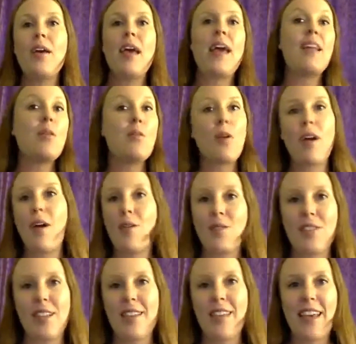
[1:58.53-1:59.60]
anywhere
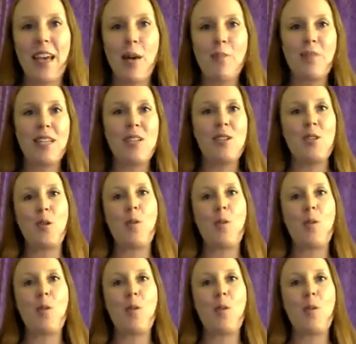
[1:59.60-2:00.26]
else that comes into